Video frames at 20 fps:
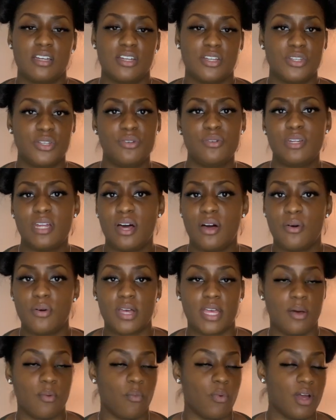you know,
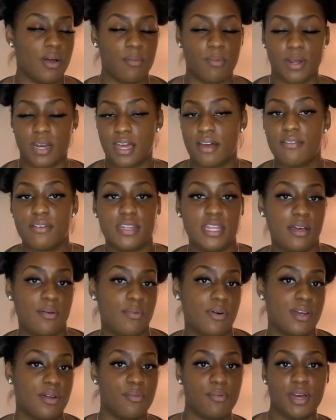can wear whatever they
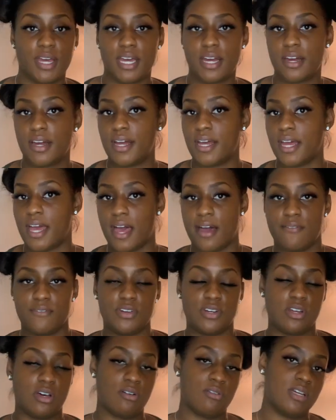want to wear and have
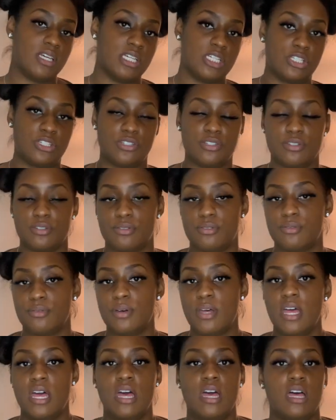no issue
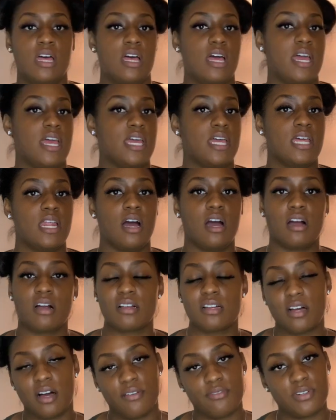and are
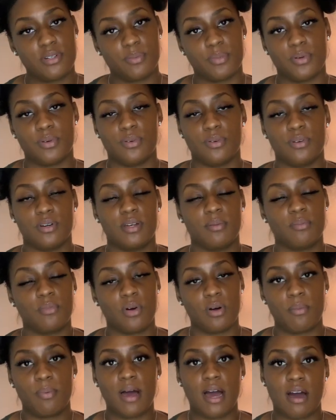comfortable.
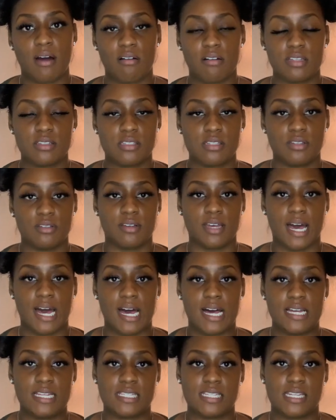More power to you
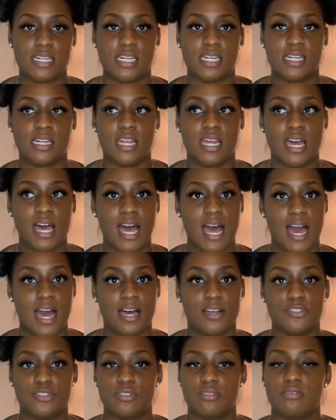guys, and
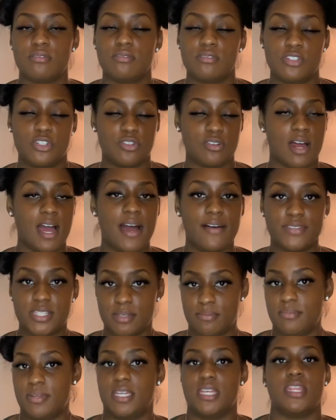I strive to
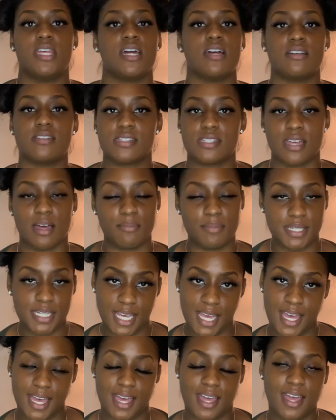be there
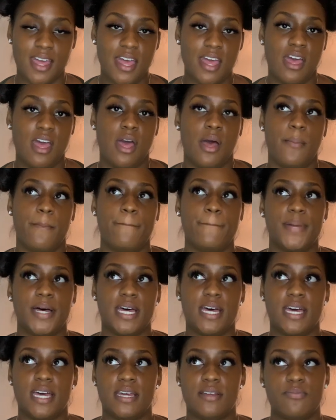someday,
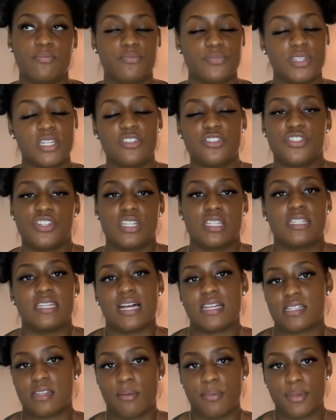but it's just
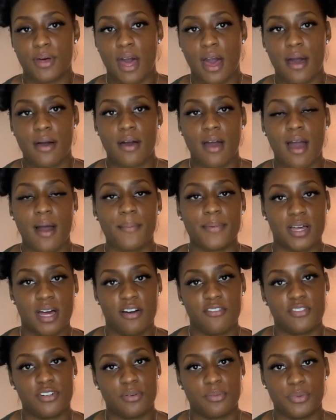not something I'm
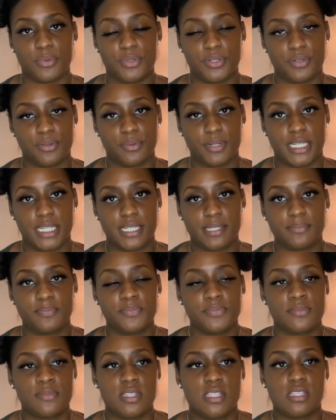comfortable doing.
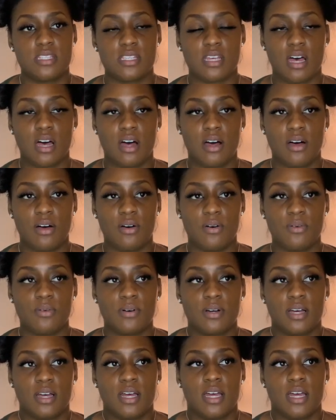So